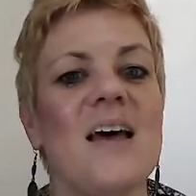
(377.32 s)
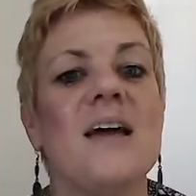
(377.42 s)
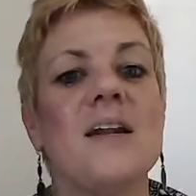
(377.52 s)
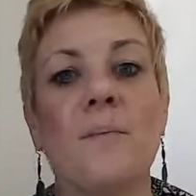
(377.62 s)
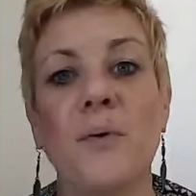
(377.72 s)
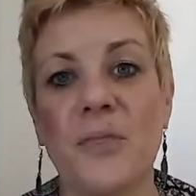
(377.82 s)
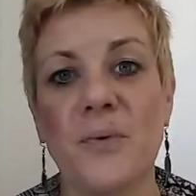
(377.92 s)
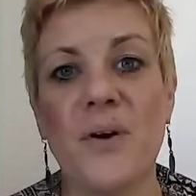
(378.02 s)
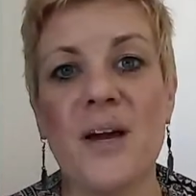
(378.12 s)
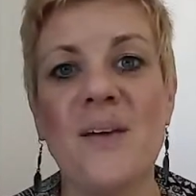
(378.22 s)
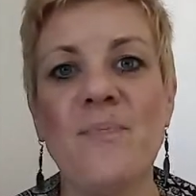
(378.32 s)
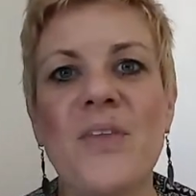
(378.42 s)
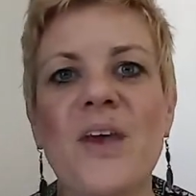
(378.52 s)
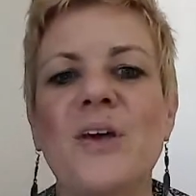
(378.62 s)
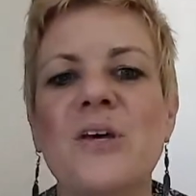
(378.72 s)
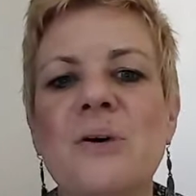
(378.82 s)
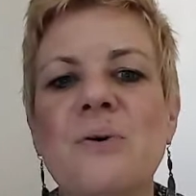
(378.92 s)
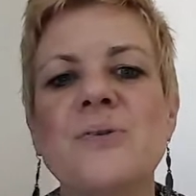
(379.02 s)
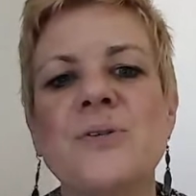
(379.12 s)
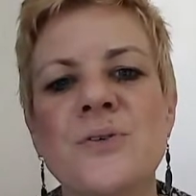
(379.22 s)
Number 3,
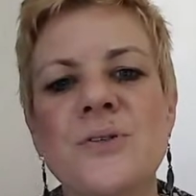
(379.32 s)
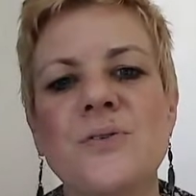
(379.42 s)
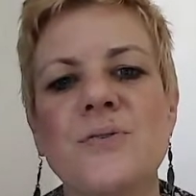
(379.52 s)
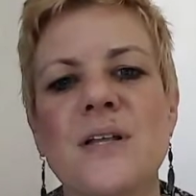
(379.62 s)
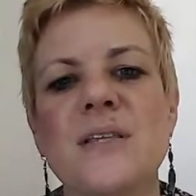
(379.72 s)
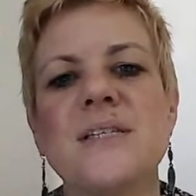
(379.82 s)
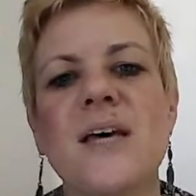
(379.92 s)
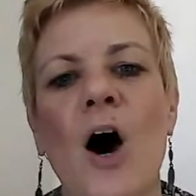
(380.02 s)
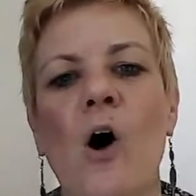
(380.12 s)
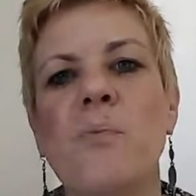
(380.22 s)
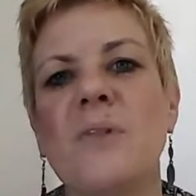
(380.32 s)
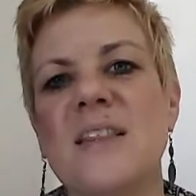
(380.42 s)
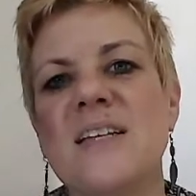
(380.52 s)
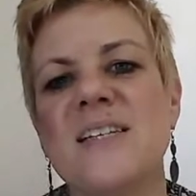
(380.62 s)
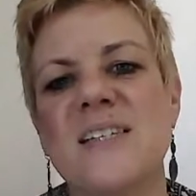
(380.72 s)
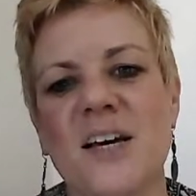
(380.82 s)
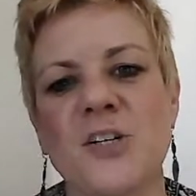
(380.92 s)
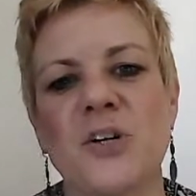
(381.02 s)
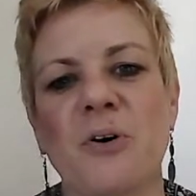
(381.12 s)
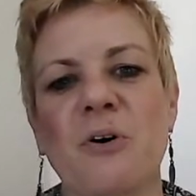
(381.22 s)
use your students to help lead the
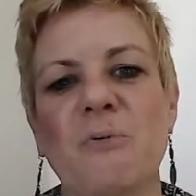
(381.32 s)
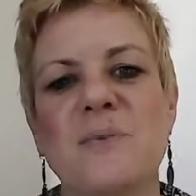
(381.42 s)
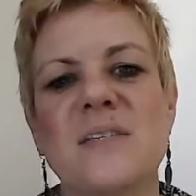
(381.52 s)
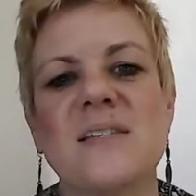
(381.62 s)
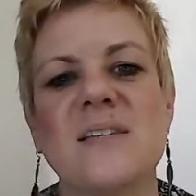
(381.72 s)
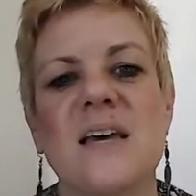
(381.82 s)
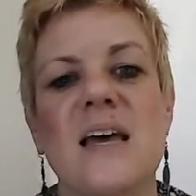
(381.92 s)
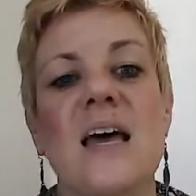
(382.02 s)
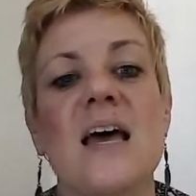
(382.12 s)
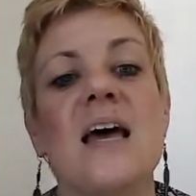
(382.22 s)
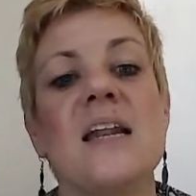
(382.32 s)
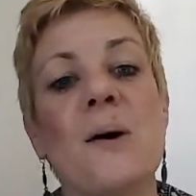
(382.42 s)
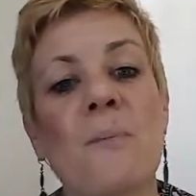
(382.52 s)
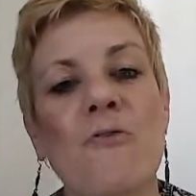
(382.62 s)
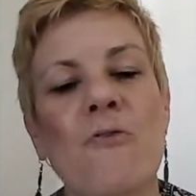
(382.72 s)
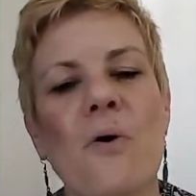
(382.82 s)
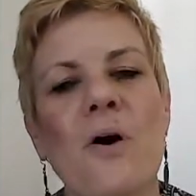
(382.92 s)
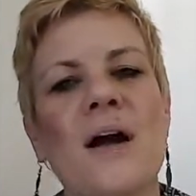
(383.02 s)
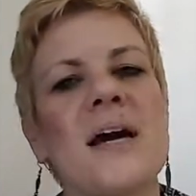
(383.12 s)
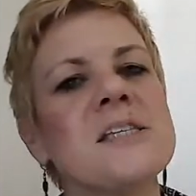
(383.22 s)
discussion groups. Number
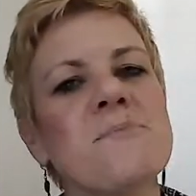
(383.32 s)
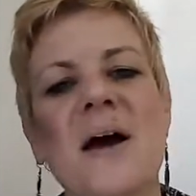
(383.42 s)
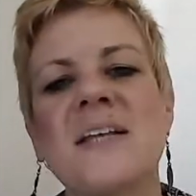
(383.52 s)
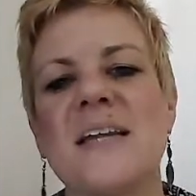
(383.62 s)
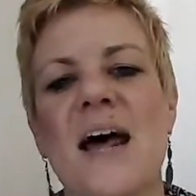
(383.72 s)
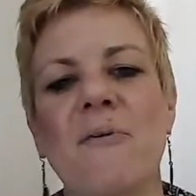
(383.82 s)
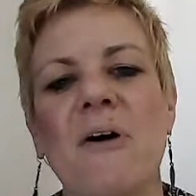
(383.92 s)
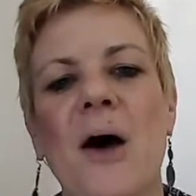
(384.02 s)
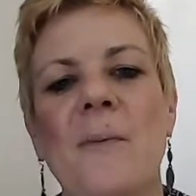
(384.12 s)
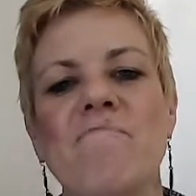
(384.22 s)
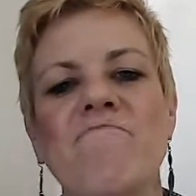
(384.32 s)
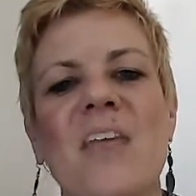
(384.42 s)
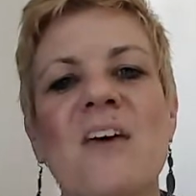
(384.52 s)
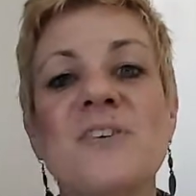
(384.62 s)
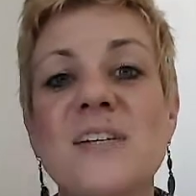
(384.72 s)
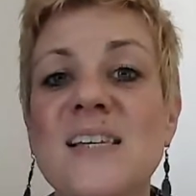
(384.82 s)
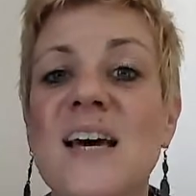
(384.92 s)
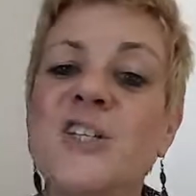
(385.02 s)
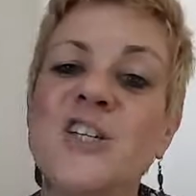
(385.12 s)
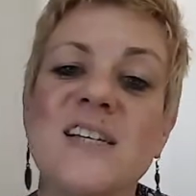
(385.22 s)
4, expect an outcome. If a
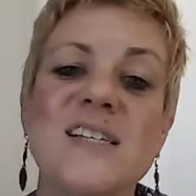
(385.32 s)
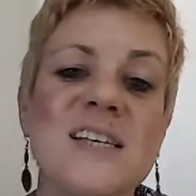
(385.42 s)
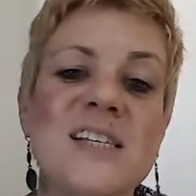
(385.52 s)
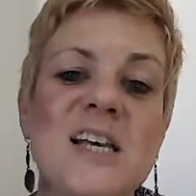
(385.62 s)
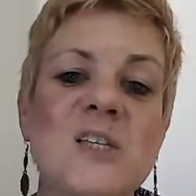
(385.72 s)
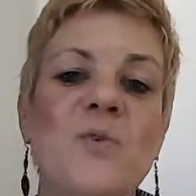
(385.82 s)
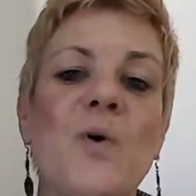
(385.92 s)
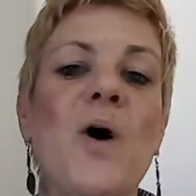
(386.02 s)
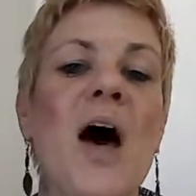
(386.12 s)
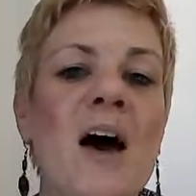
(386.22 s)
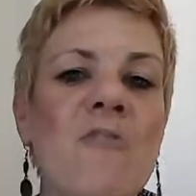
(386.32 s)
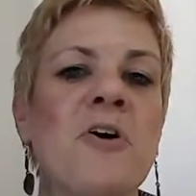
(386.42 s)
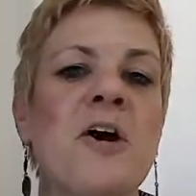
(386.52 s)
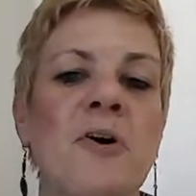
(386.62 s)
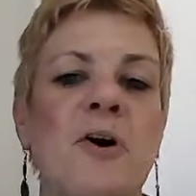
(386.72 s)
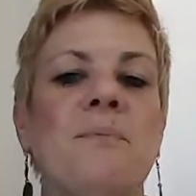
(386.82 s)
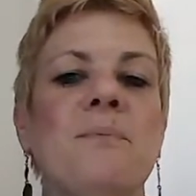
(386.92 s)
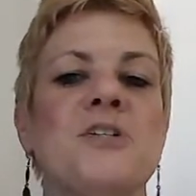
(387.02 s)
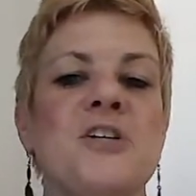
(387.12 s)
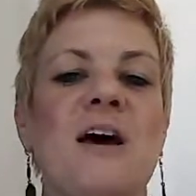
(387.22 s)
discussion is successful, every group
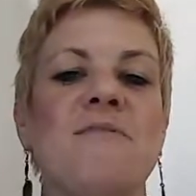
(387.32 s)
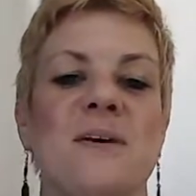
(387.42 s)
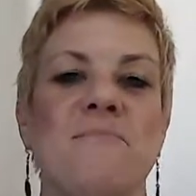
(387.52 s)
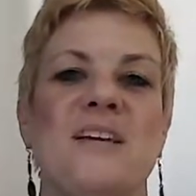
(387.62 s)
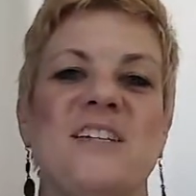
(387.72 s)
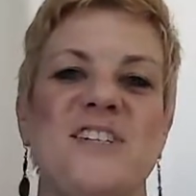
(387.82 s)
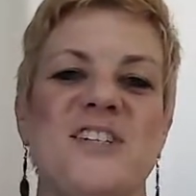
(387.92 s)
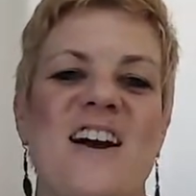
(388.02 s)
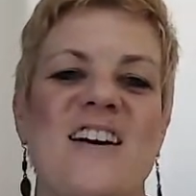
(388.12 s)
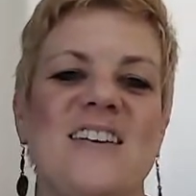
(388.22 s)
should have something to share.